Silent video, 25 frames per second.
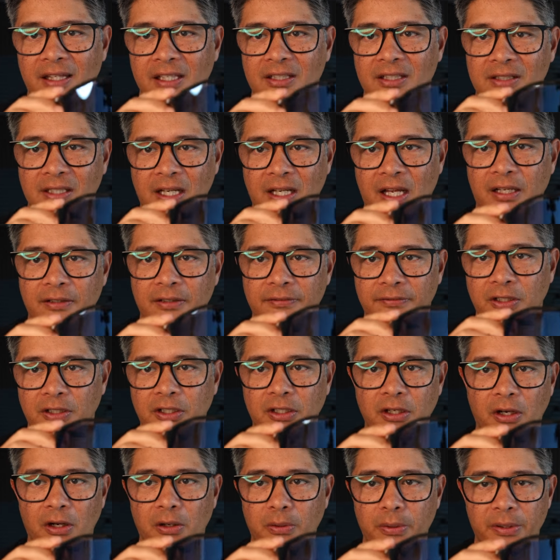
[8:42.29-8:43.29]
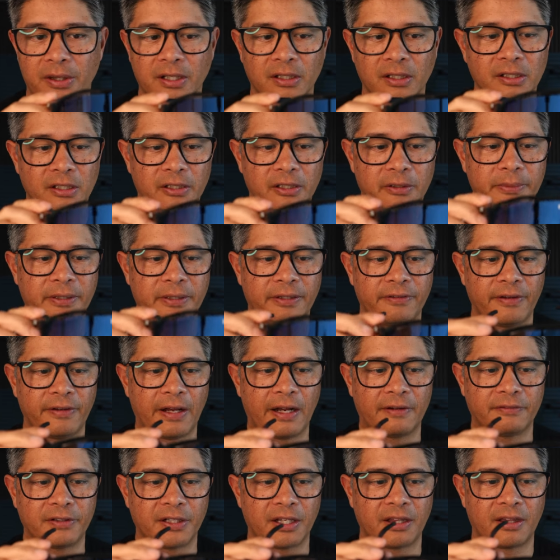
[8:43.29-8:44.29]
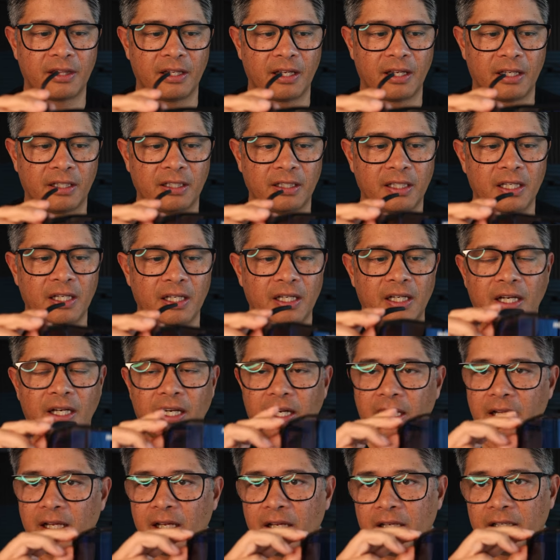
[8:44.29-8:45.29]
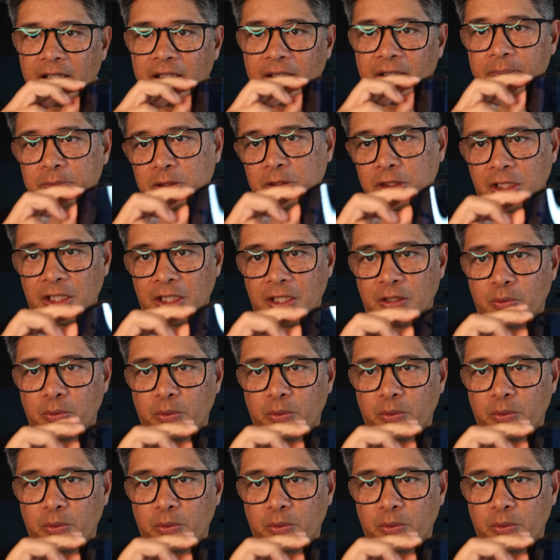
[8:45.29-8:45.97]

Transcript: these kind of go with a little bit of everything. I'm sure